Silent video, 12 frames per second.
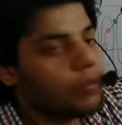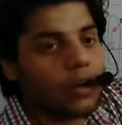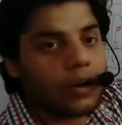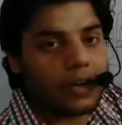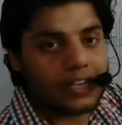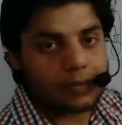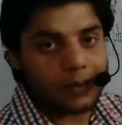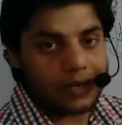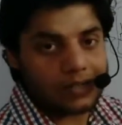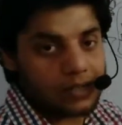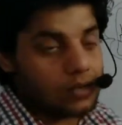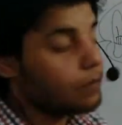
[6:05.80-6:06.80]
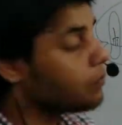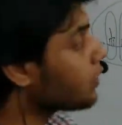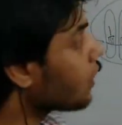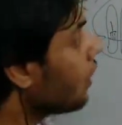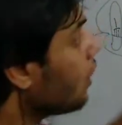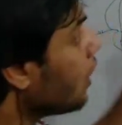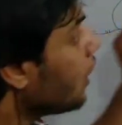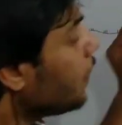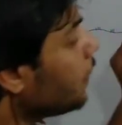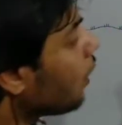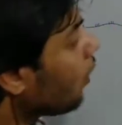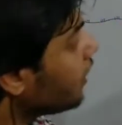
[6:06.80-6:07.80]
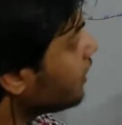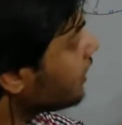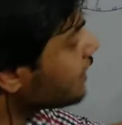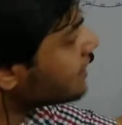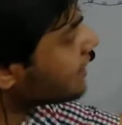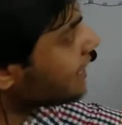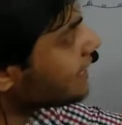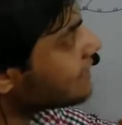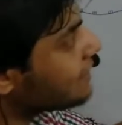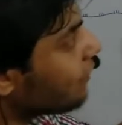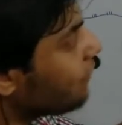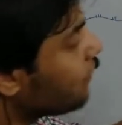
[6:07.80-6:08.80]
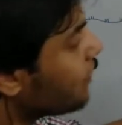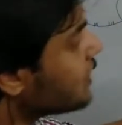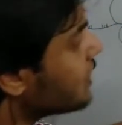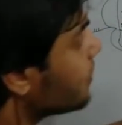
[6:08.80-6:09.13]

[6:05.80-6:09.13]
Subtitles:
the release factor. Now in this case, the first